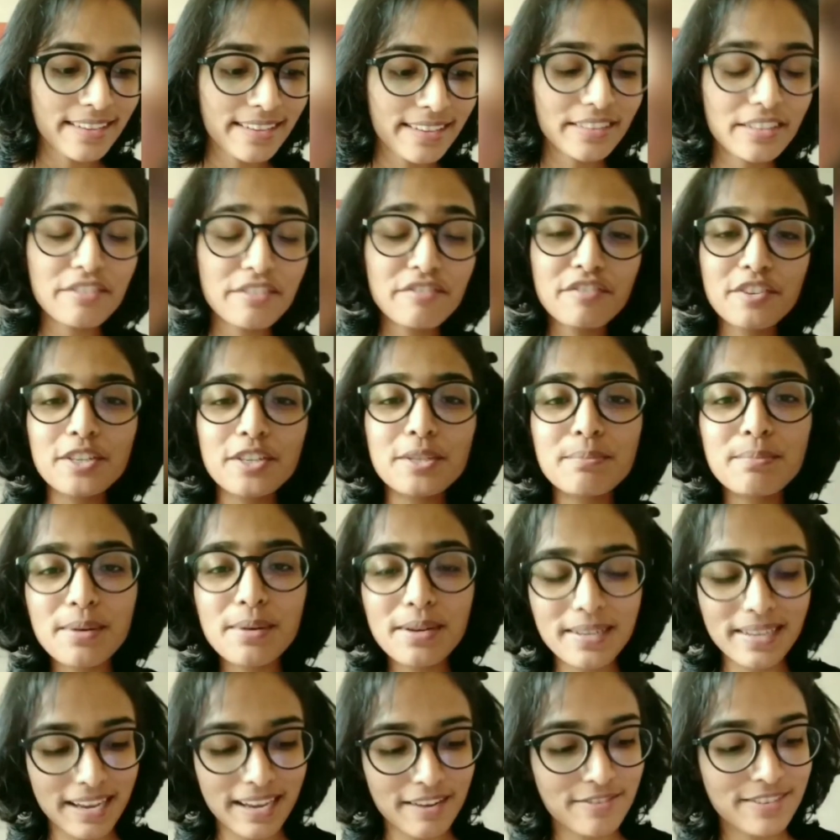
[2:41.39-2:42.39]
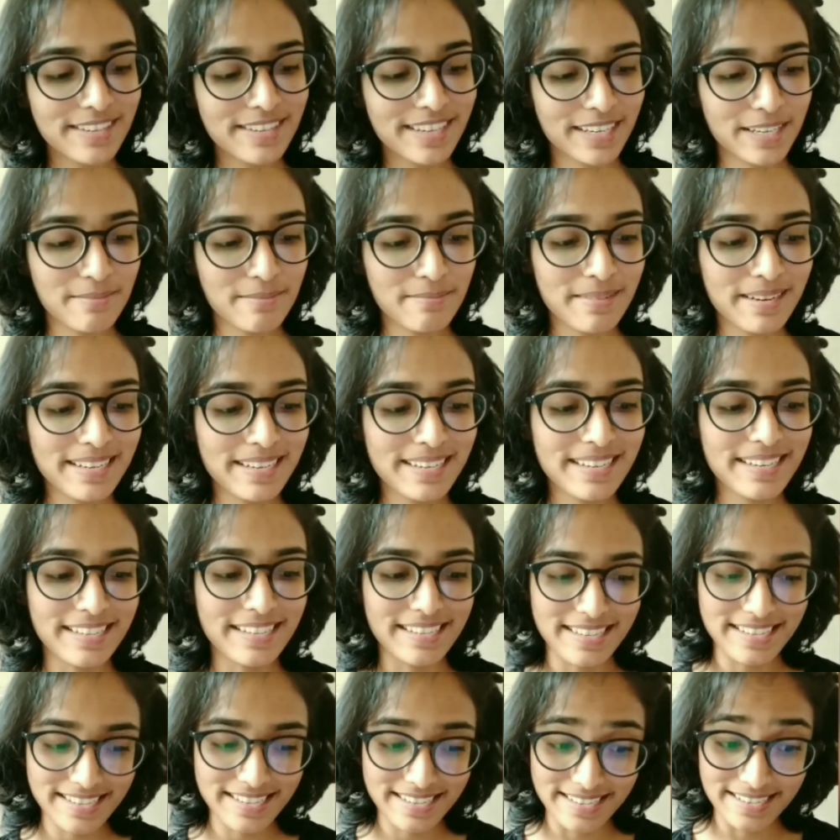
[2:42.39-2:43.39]
The fourth book I would recommend
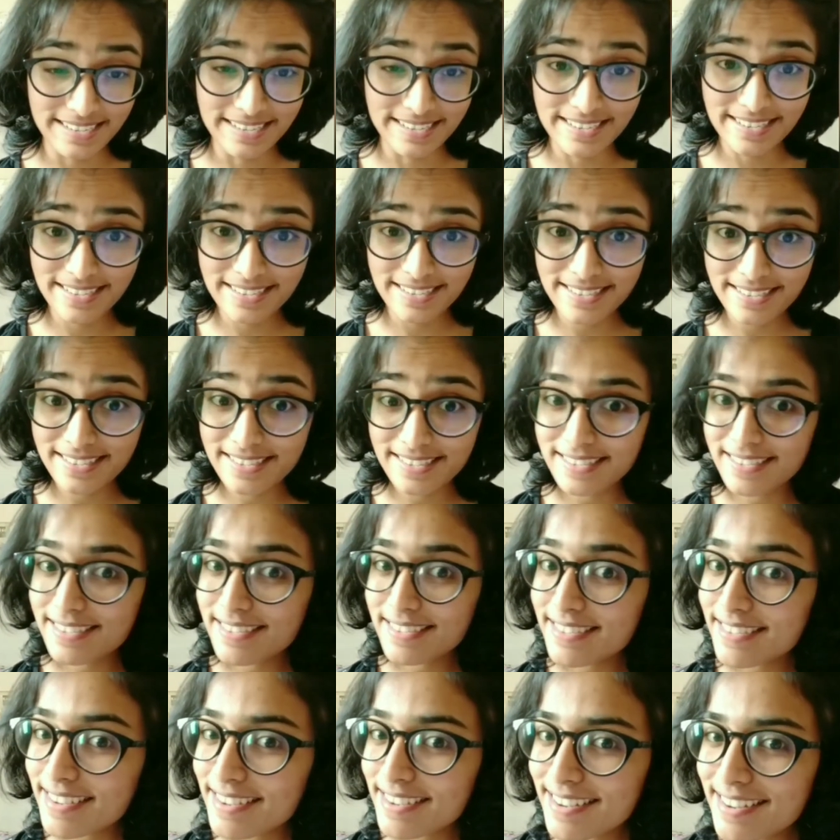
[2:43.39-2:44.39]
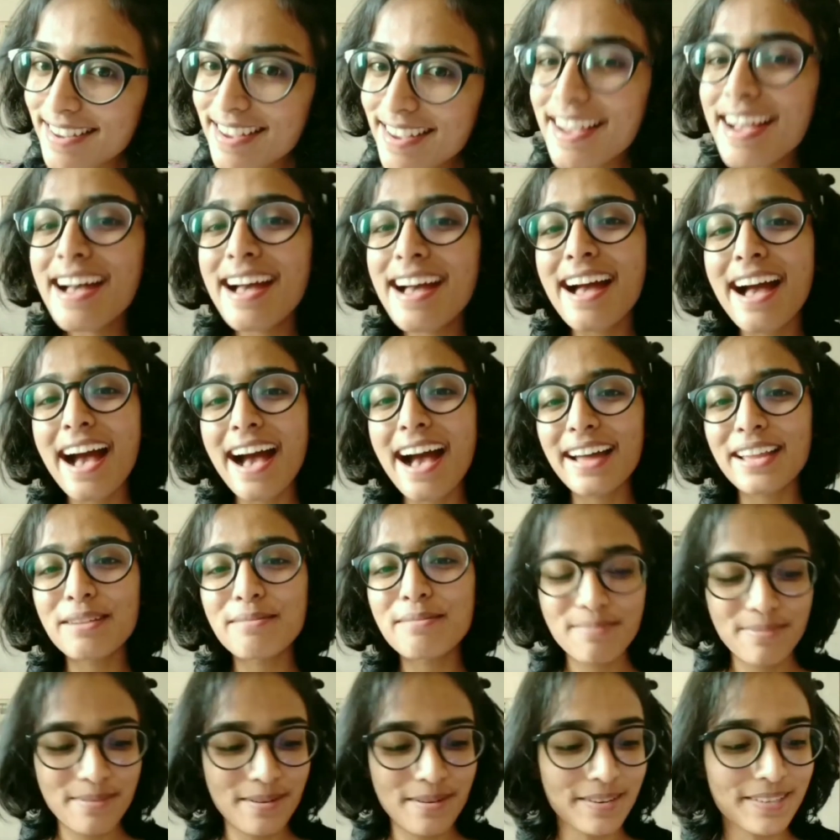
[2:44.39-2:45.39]
is
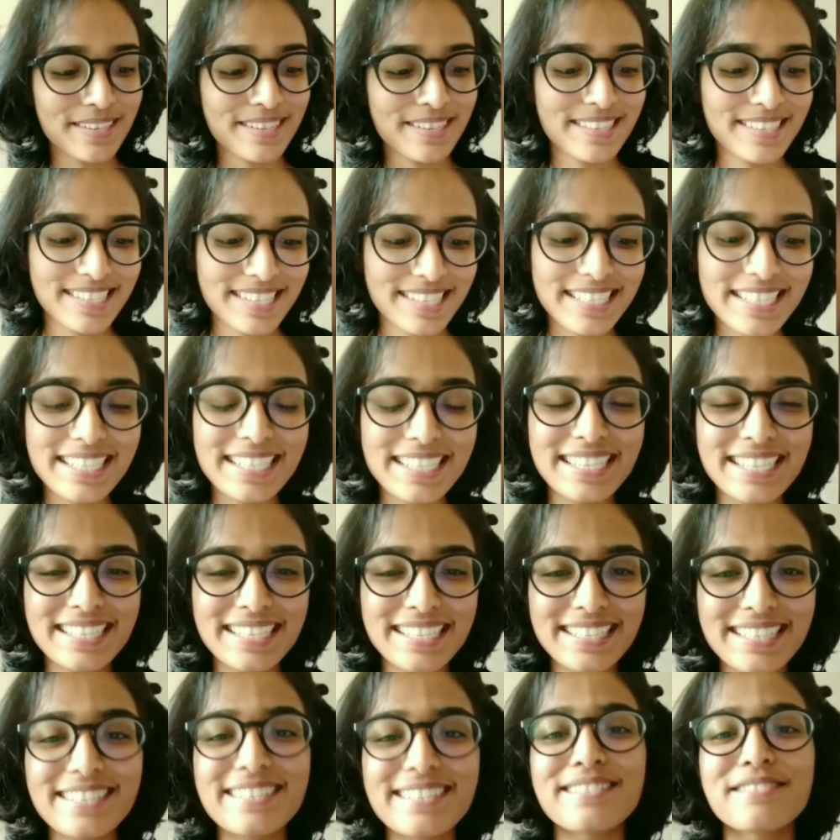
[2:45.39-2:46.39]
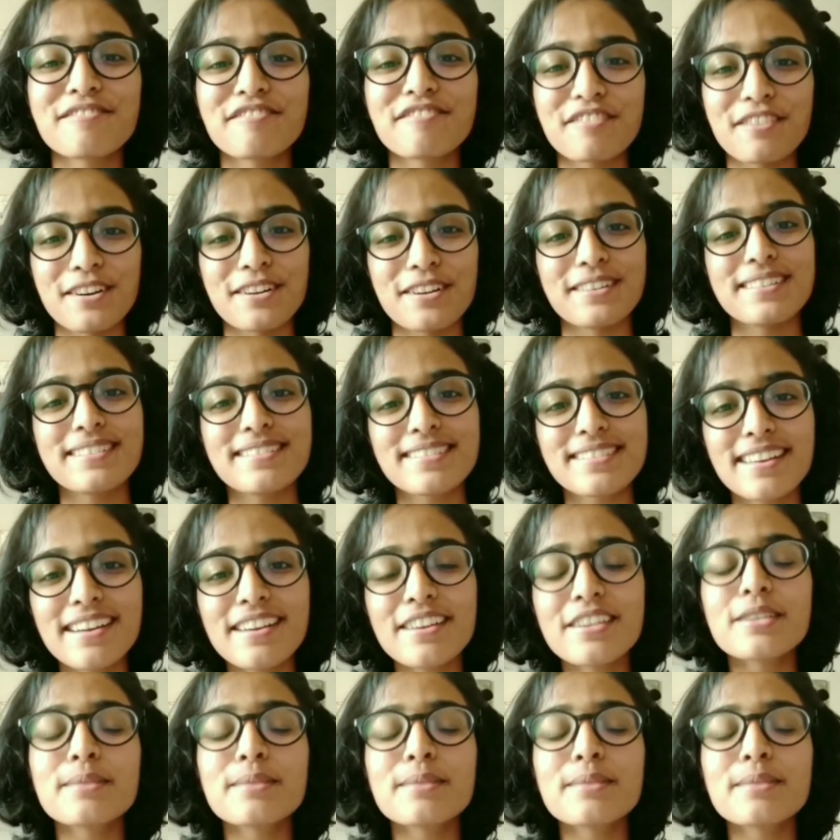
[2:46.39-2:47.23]
Harry Potter series, of course.